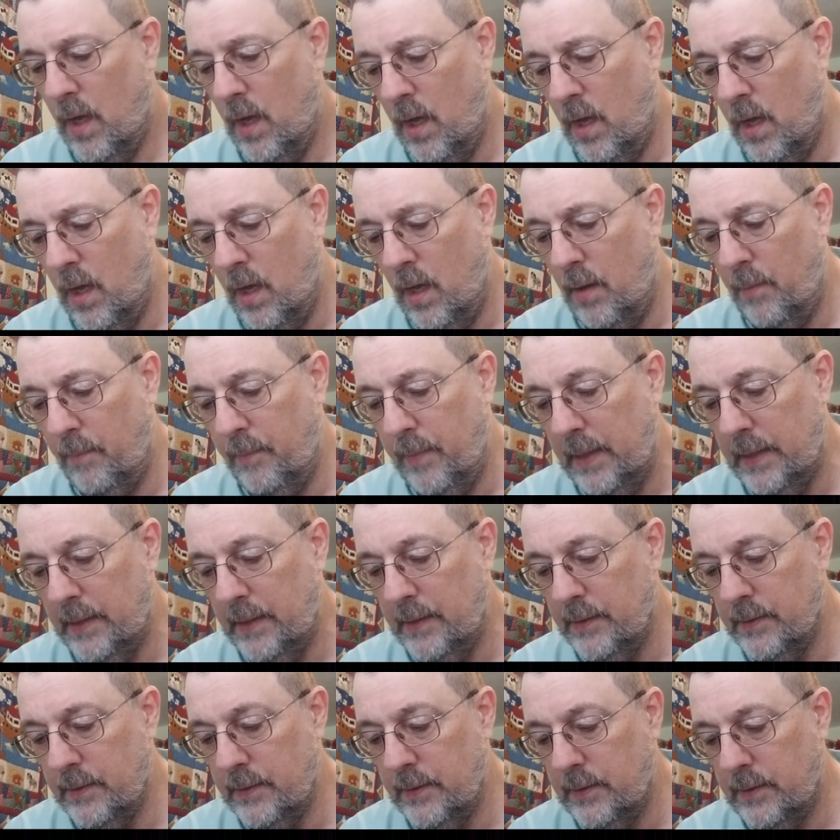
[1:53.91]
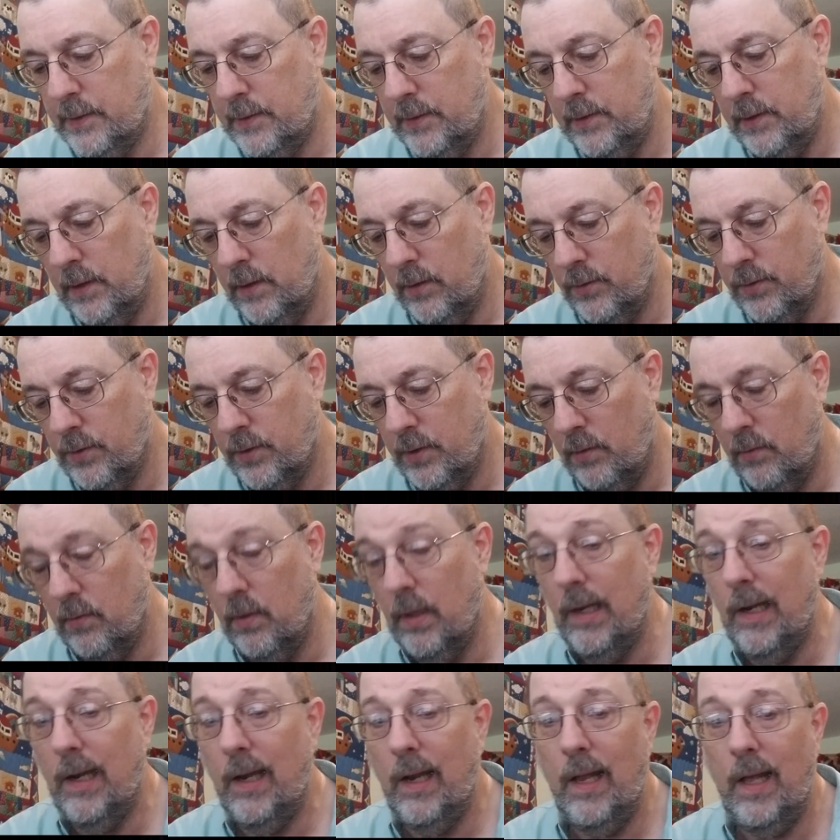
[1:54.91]
Means, so a
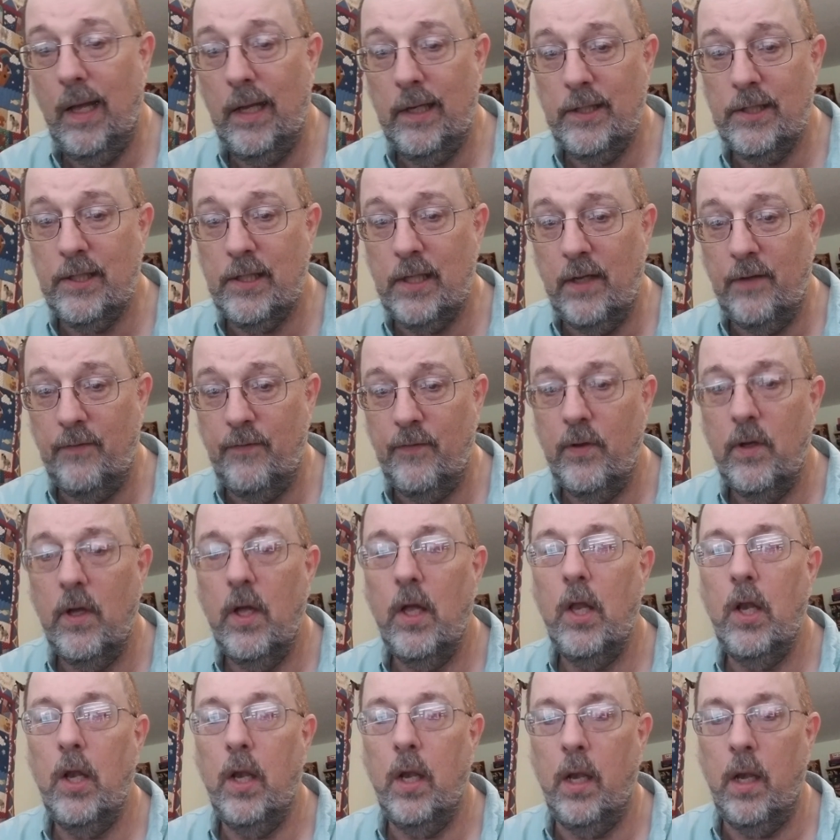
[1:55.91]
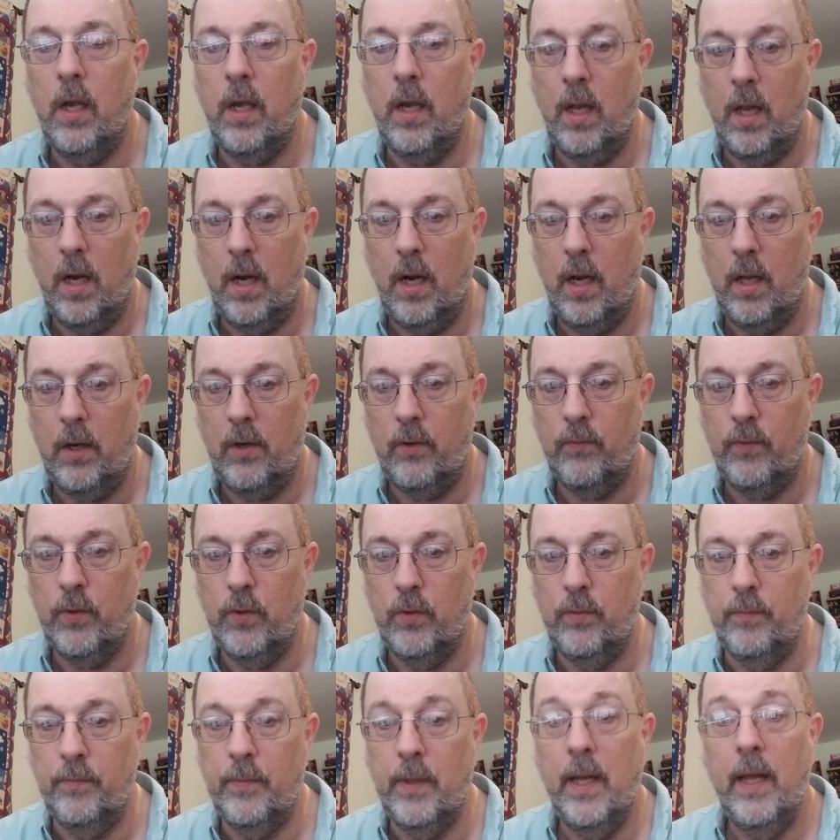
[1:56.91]
lot of stuff, not a lot of
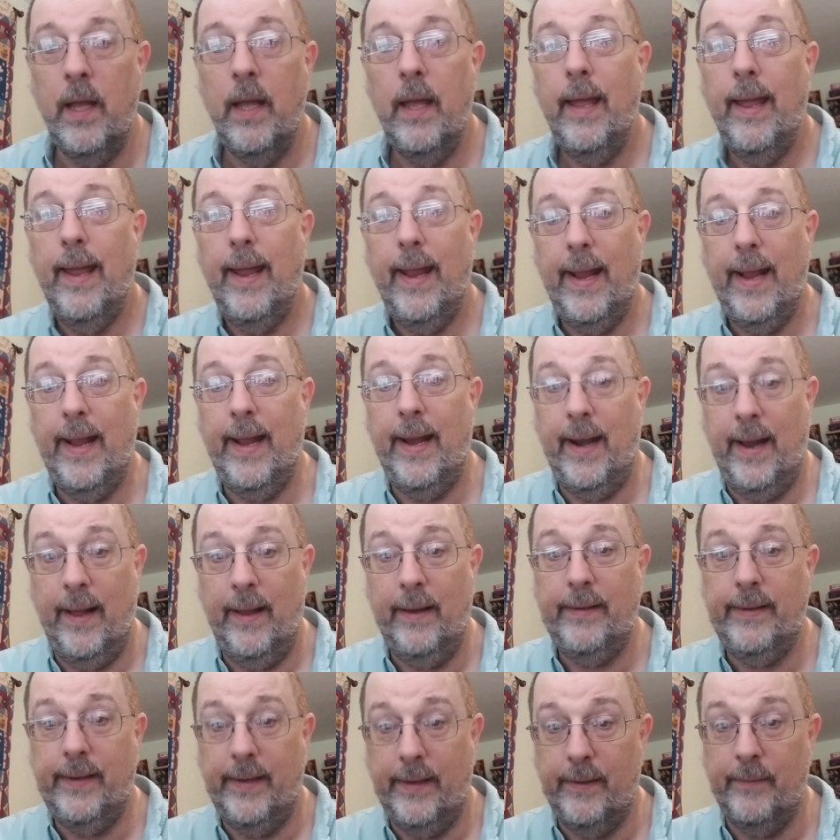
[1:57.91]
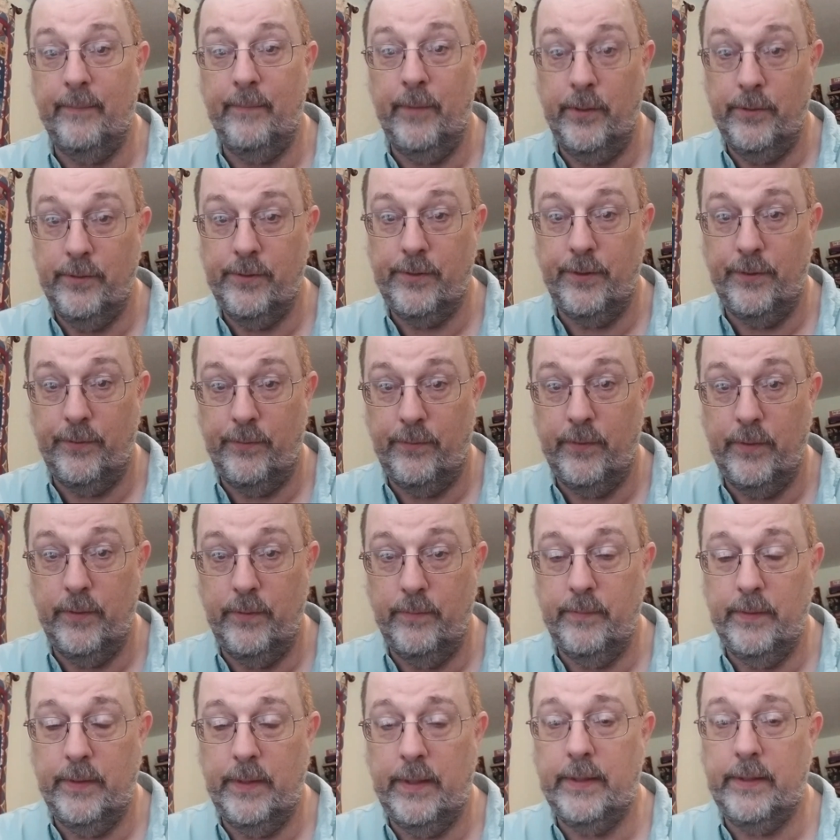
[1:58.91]
room. And I take up most of the
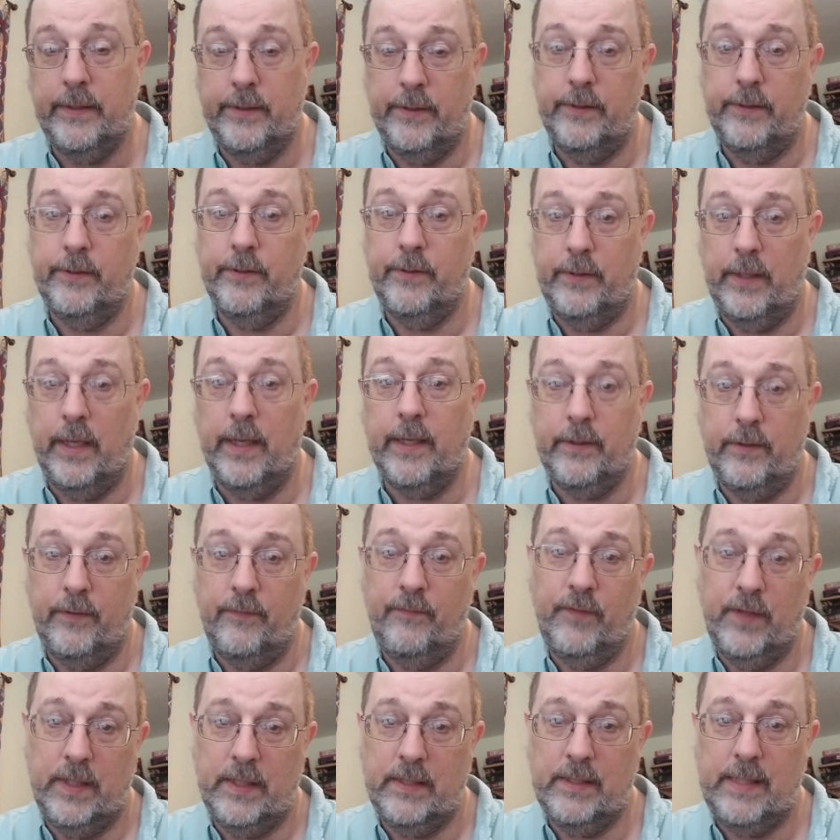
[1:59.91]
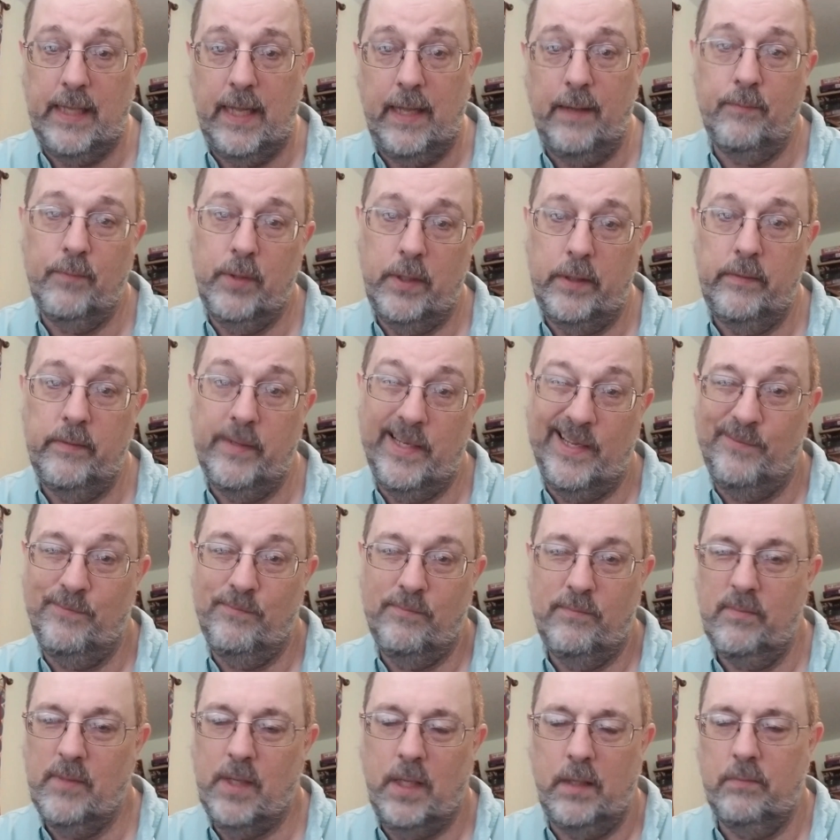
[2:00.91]
room. I could fix that, but I'm
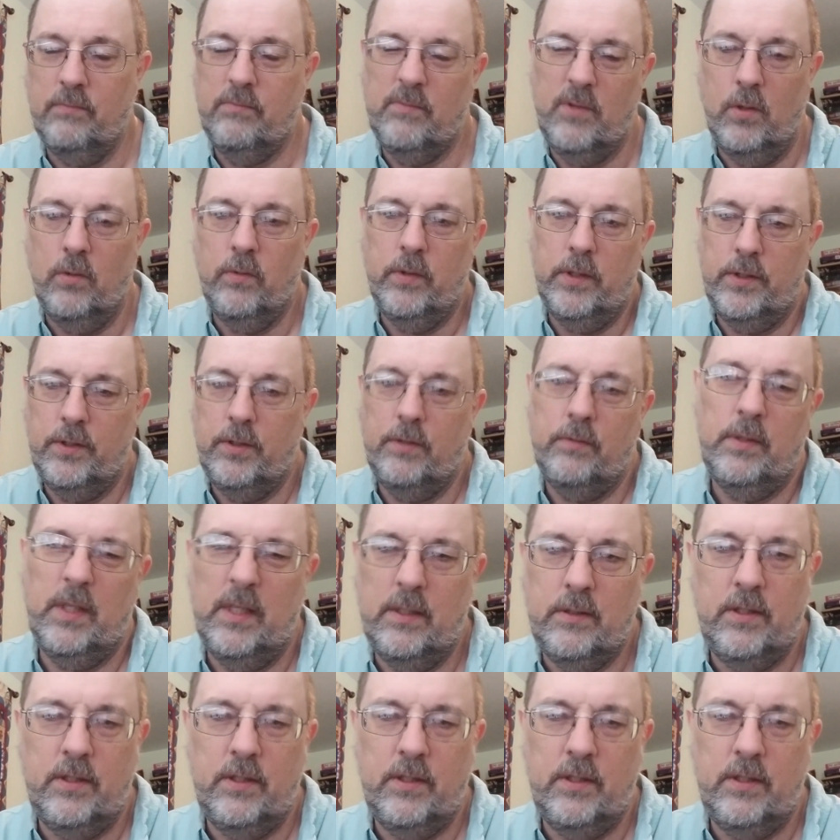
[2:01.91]
not going to. Let's